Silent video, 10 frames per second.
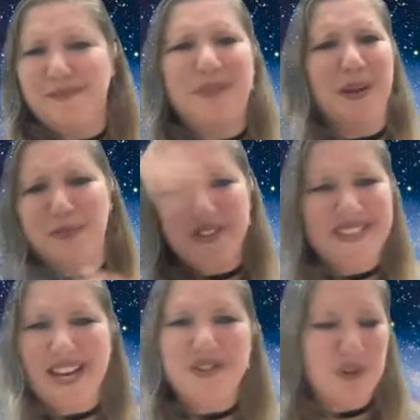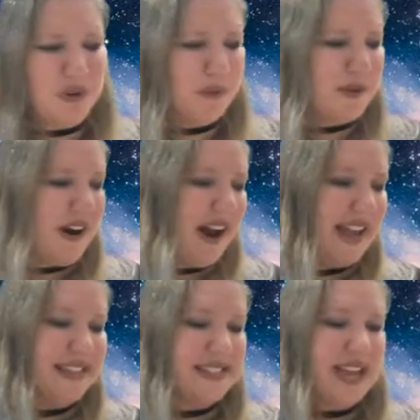be able to send you your
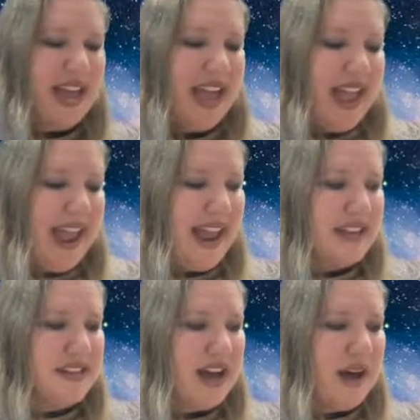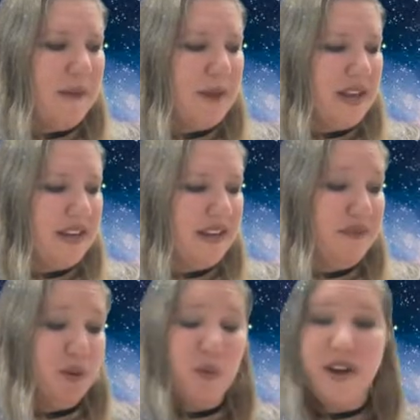prize. And
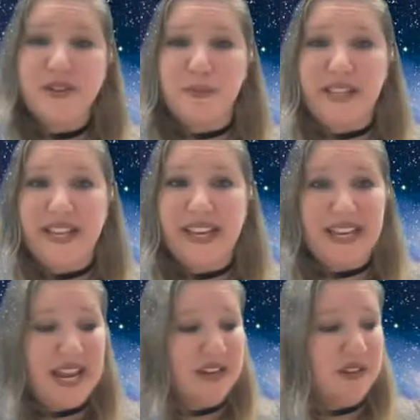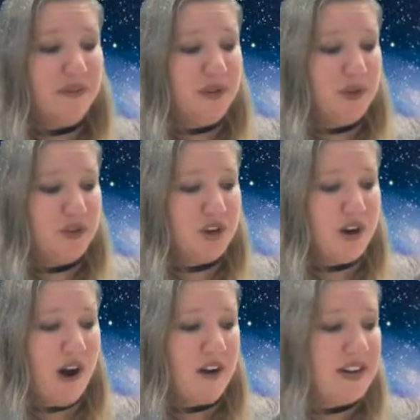if you want to play again in the future,
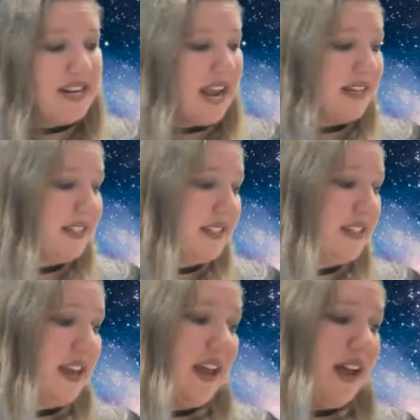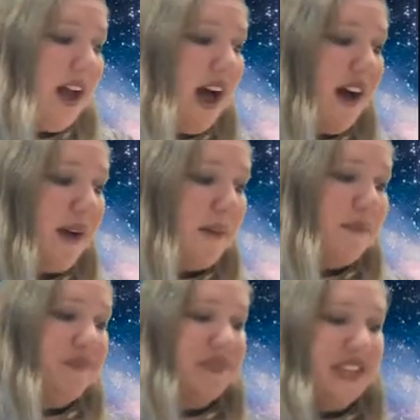our next
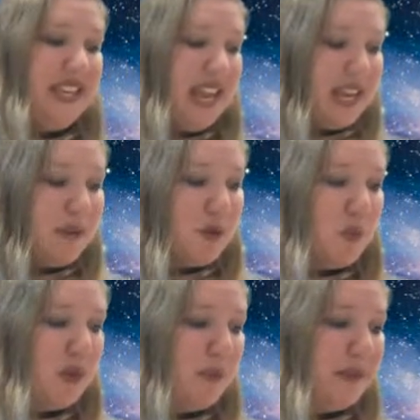game will